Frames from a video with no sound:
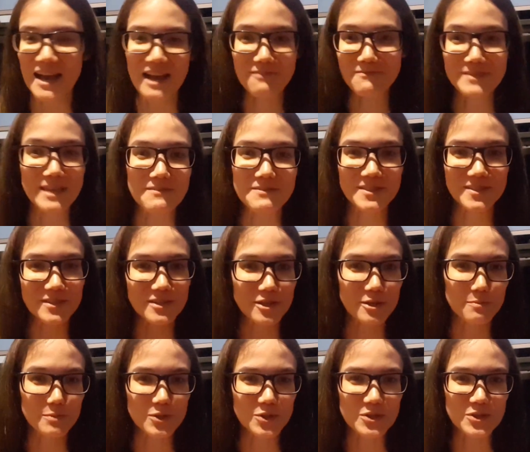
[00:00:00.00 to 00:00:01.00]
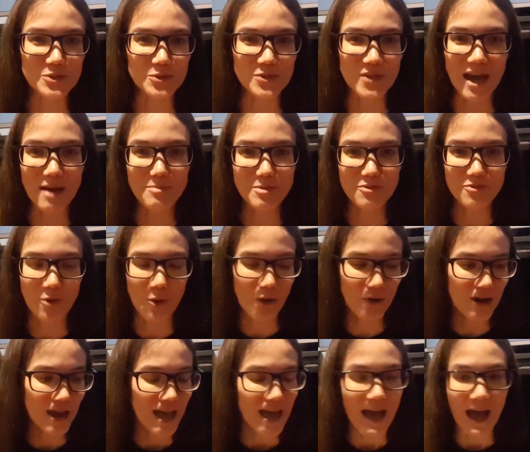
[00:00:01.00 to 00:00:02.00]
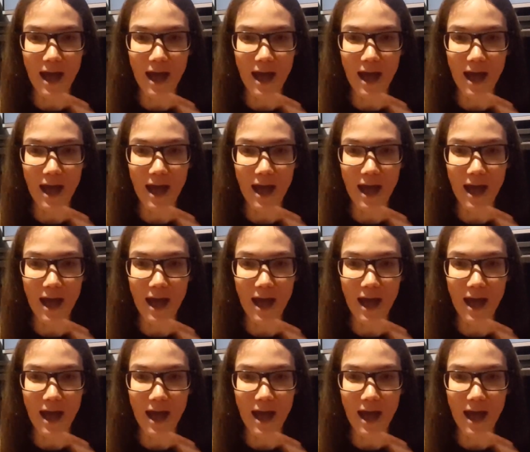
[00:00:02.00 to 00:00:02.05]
I've never seen a computer do that before.